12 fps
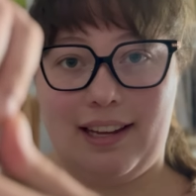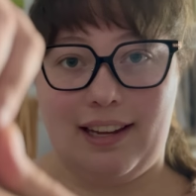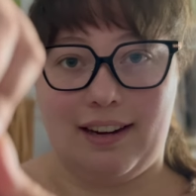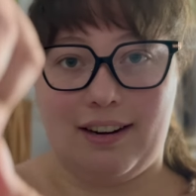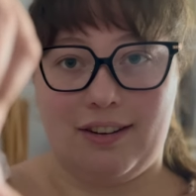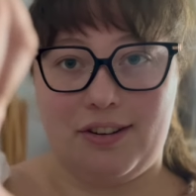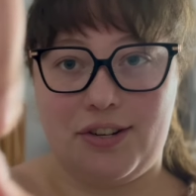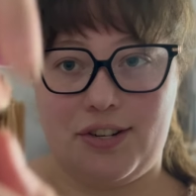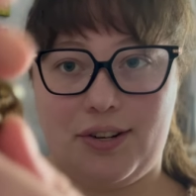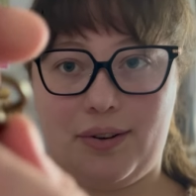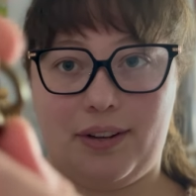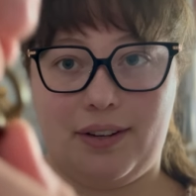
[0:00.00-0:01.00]
Here, I'll
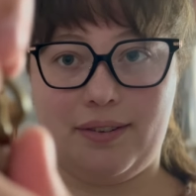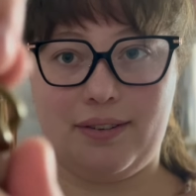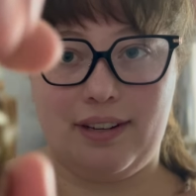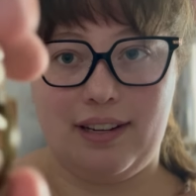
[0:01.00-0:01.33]
show you.